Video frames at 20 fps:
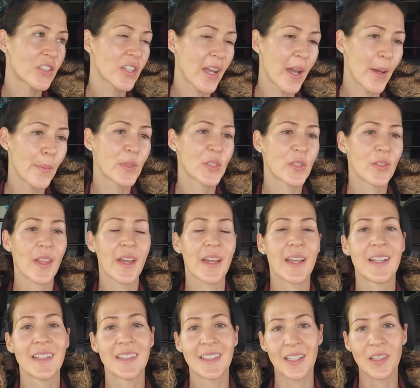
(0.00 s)
cam so that I
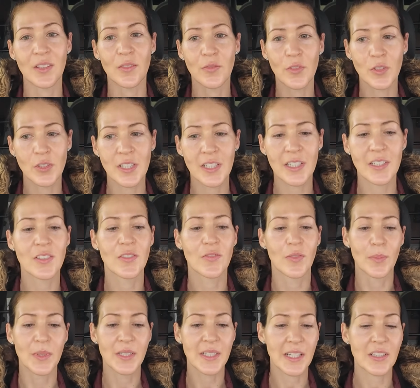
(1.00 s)
can take the footage
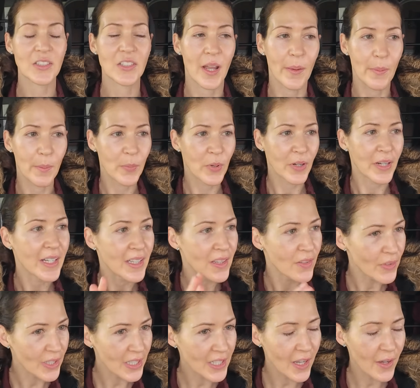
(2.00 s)
from the dash cam and put it in the
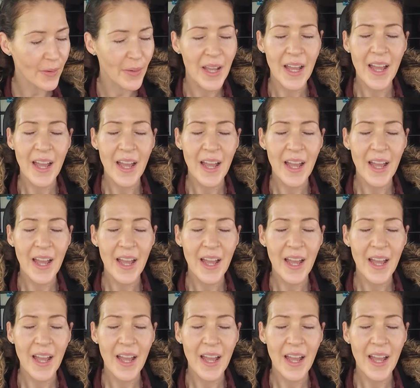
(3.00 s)
video?